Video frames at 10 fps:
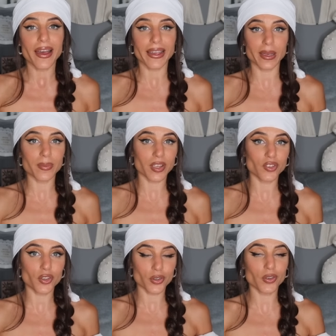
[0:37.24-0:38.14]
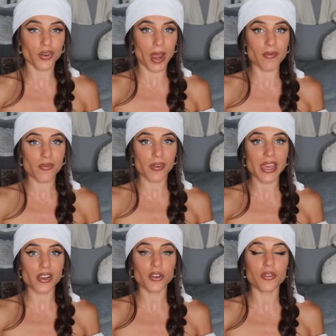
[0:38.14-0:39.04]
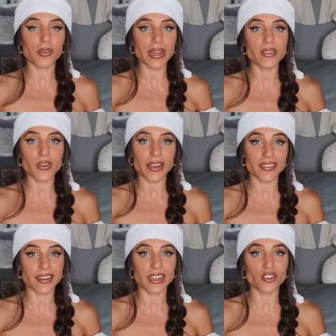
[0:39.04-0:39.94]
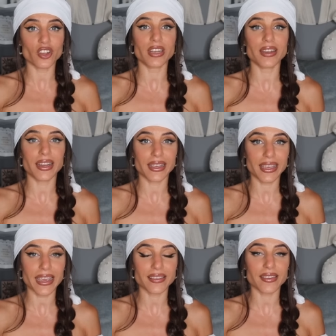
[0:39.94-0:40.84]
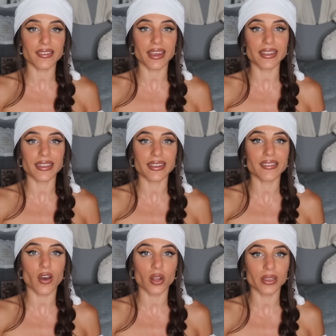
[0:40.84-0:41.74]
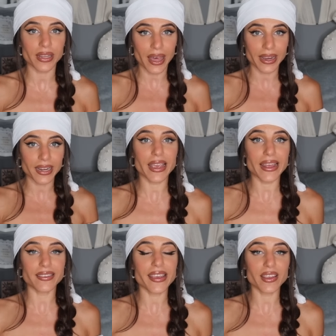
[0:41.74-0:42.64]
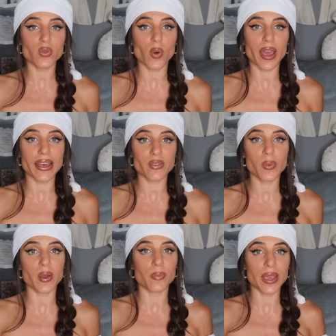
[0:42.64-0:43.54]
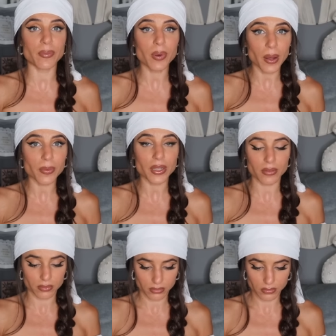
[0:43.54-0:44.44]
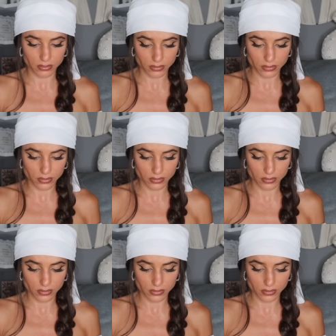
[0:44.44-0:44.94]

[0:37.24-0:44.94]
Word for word: I am a true crime fan who finds fascination in, in cases like this online and takes what has been made public. online.